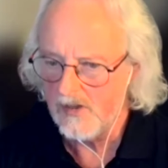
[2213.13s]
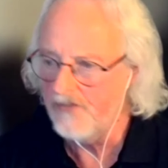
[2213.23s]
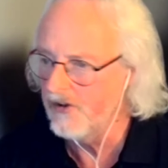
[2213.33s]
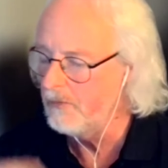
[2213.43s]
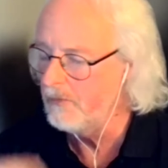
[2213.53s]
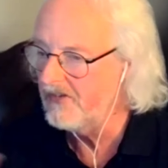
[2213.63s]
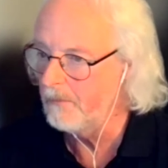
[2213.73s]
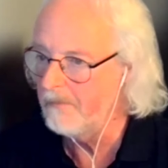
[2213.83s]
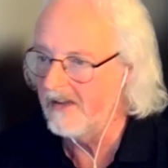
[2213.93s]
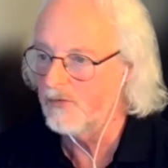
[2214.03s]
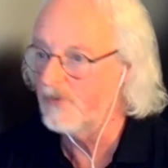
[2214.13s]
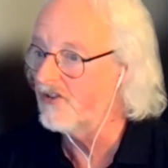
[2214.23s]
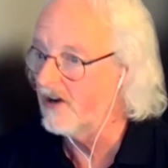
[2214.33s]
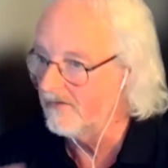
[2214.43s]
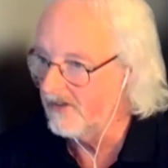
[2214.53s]
So there'll be some bits which are
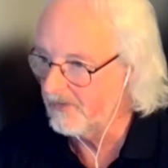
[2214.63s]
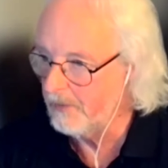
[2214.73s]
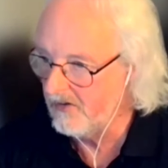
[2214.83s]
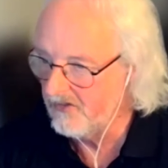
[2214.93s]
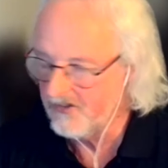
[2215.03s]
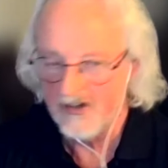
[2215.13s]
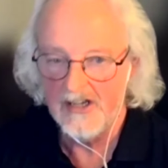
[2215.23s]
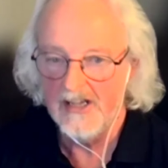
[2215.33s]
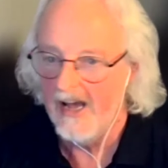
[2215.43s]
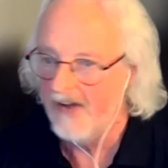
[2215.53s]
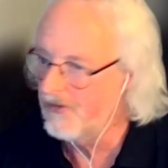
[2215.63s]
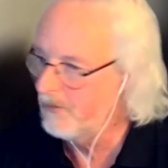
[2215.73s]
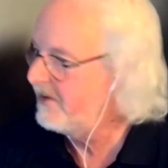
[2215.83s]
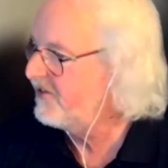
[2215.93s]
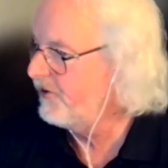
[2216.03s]
overexposed and some
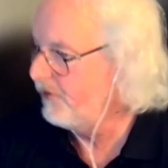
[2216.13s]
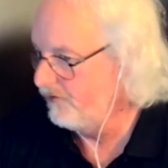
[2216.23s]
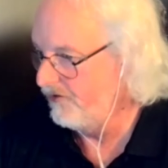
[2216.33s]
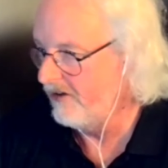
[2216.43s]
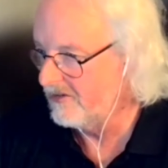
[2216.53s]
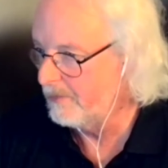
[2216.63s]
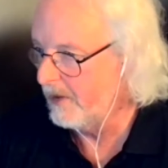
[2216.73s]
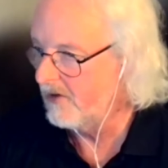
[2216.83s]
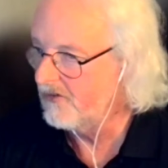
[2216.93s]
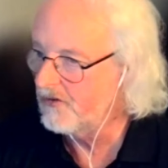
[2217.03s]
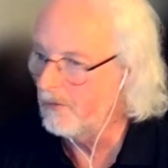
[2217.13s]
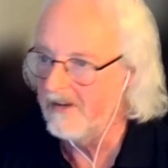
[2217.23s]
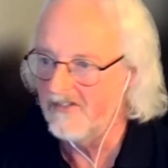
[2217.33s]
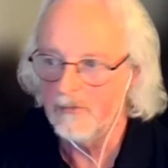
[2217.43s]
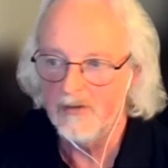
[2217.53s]
bits are underexposed. Some
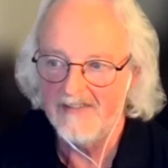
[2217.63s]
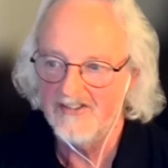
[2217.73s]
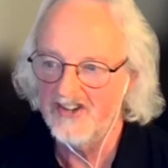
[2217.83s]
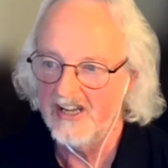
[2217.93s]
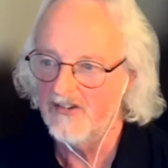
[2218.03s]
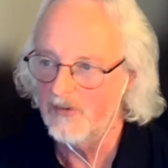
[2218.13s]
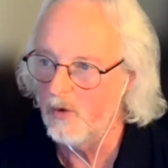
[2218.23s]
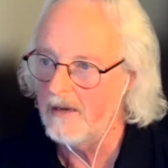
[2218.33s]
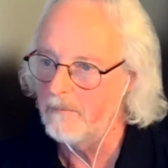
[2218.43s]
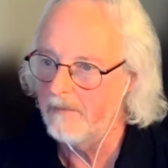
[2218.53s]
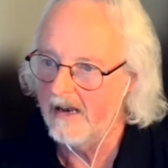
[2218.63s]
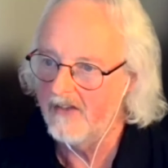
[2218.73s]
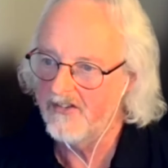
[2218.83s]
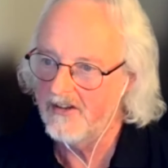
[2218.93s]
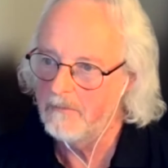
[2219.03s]
bits I'm going to have to change the white
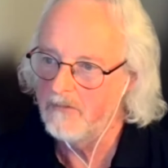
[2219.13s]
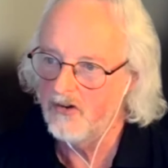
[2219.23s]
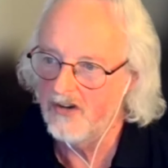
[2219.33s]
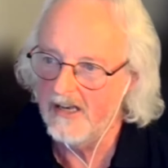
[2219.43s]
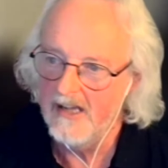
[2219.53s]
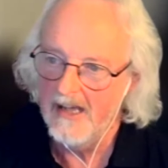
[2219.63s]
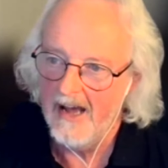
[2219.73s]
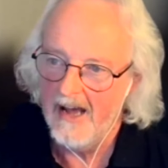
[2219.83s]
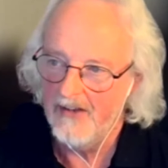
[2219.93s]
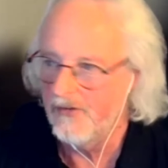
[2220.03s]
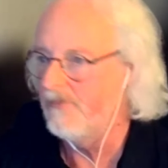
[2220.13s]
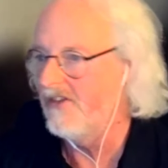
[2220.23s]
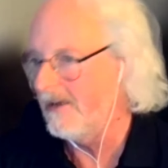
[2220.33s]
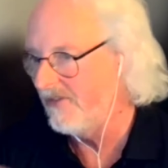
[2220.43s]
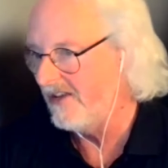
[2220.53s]
balance in the morning and
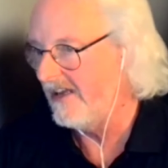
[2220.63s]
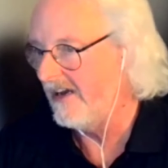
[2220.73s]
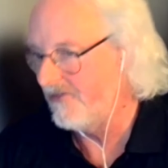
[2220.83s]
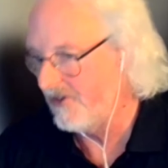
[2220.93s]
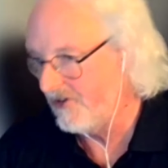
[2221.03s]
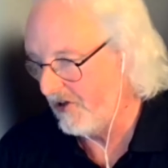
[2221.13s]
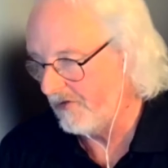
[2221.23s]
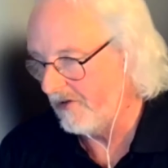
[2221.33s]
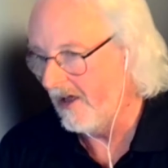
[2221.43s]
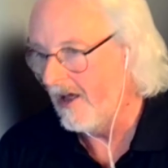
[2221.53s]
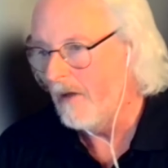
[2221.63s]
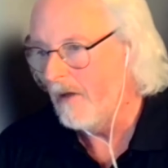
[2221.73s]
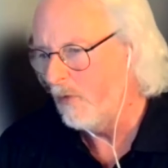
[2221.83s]
sometimes in the afternoon. But